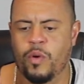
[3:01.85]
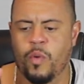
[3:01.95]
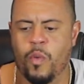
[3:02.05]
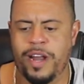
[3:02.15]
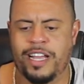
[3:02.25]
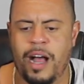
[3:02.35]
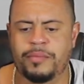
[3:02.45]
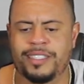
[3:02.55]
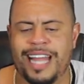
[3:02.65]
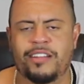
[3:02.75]
when it
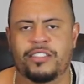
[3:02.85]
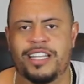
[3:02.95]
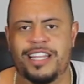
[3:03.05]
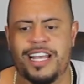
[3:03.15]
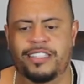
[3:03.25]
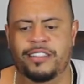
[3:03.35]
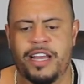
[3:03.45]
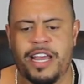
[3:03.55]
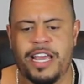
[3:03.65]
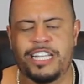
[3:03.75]
comes down to this,
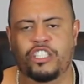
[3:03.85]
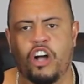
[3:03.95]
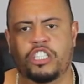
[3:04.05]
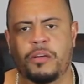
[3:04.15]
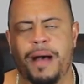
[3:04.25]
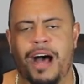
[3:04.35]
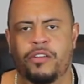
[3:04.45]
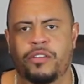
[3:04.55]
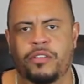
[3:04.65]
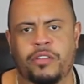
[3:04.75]
he talks
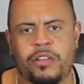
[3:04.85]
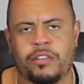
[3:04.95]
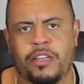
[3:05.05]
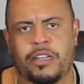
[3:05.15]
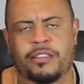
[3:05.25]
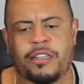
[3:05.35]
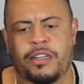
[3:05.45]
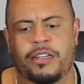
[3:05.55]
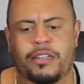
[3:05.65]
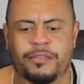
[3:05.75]
about
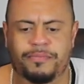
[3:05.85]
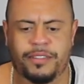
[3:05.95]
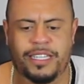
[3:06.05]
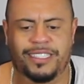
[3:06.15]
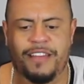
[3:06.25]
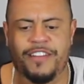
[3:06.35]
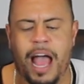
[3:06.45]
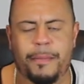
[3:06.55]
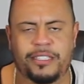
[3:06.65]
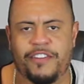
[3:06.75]
the 7
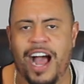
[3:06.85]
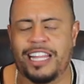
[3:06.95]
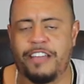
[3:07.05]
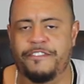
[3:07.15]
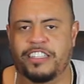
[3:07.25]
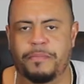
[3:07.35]
habits of highly effective